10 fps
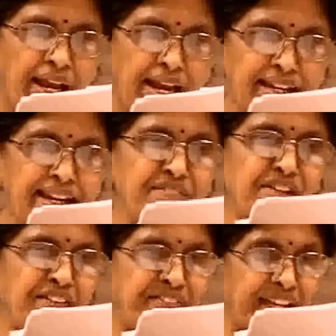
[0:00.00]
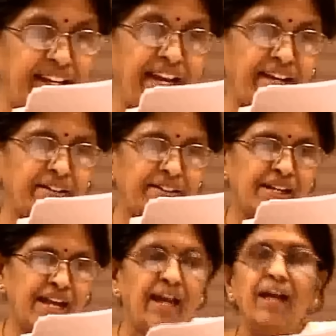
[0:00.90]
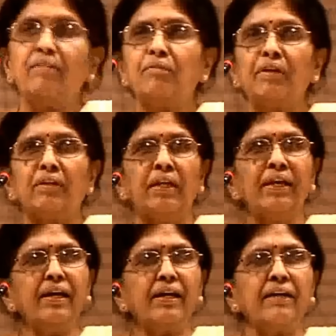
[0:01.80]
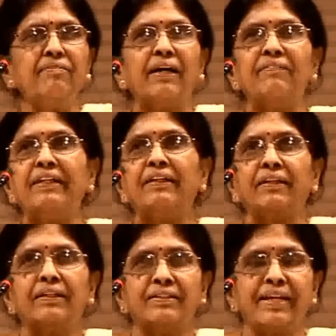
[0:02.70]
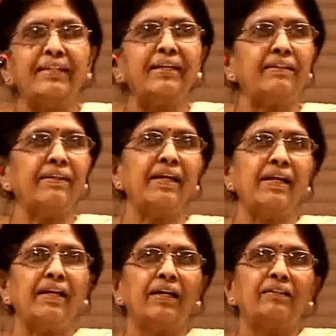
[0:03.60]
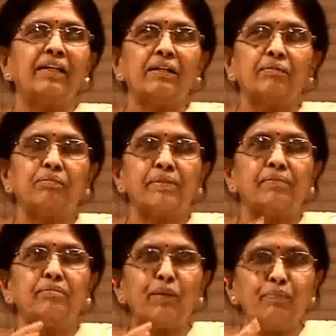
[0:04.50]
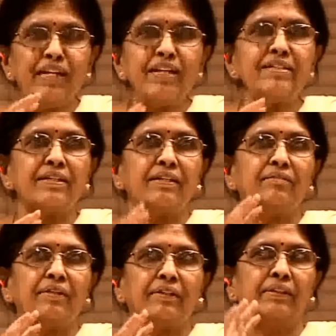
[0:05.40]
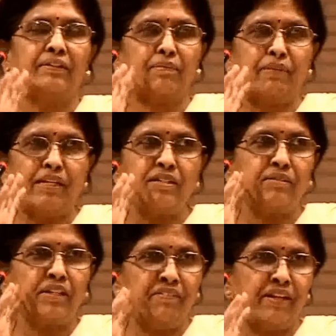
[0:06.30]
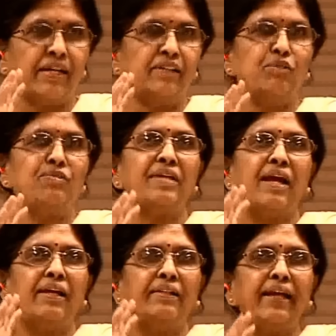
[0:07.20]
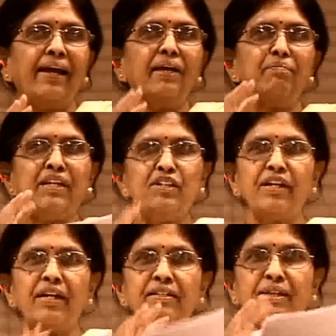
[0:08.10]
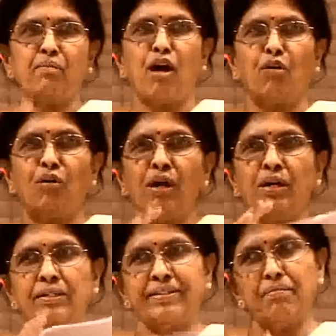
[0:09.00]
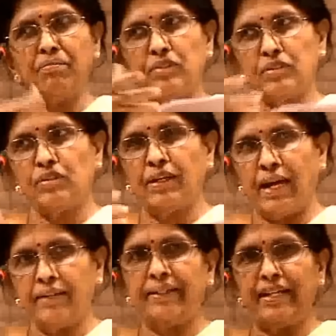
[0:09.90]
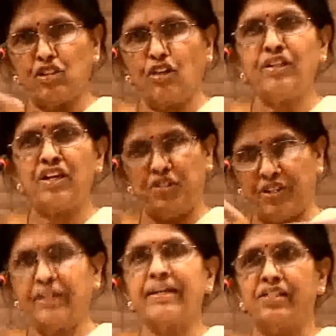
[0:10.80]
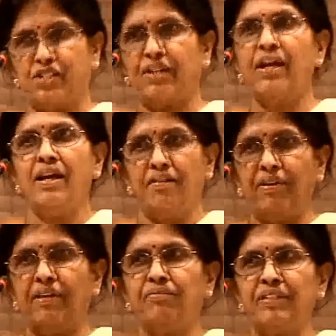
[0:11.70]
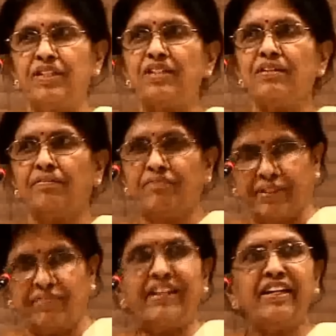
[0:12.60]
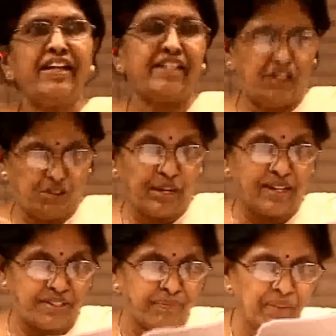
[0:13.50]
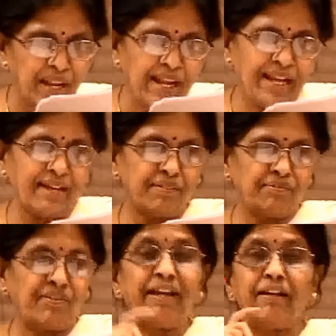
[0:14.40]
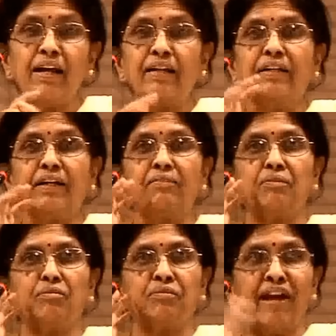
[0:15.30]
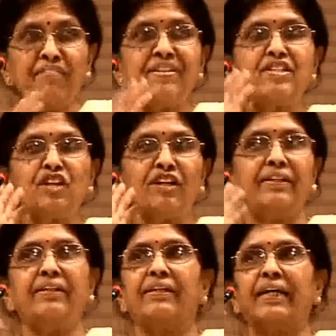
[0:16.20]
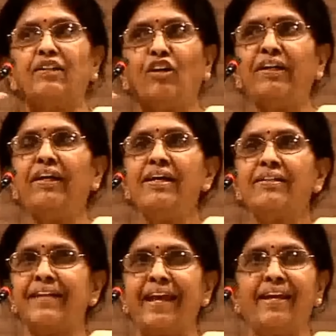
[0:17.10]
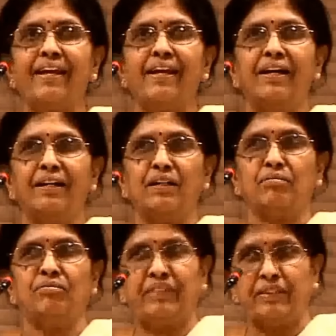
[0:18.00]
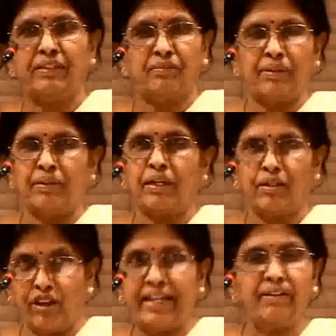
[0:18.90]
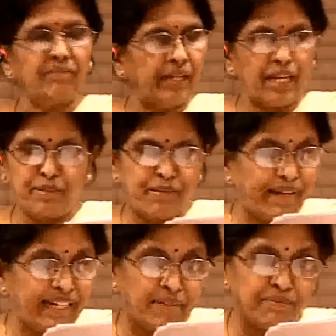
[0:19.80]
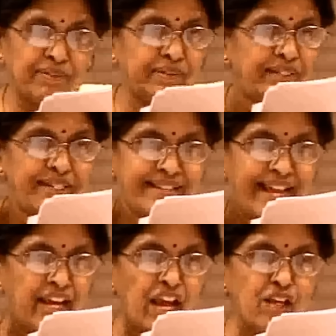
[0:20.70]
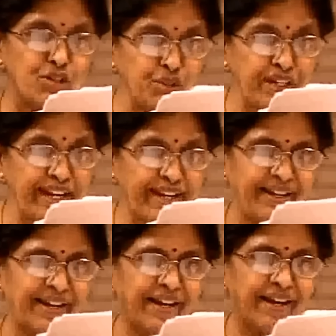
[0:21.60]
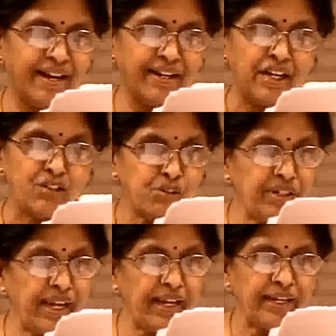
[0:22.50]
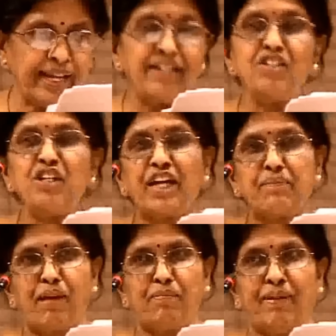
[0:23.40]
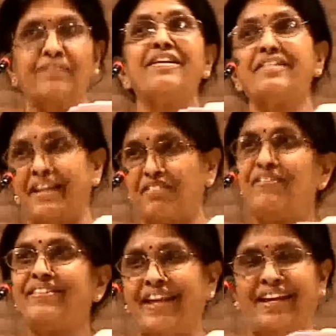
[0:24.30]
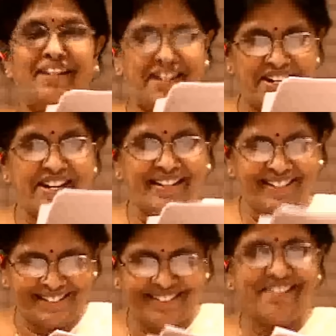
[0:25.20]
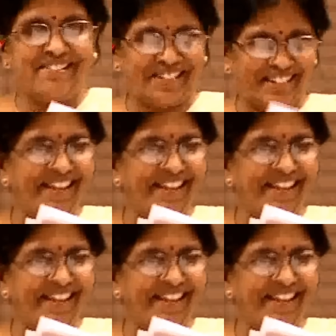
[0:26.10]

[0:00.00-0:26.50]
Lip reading: Indian way of thinking. Here I will say that the Japanese TV cartoons, they are maintaining somehow some I think South Asian culture which is very nearer to us, where the wife is not at all saying calling husband by name. She is saying suniye or suniye kenichi ke papa, just as we say in Indian tradition.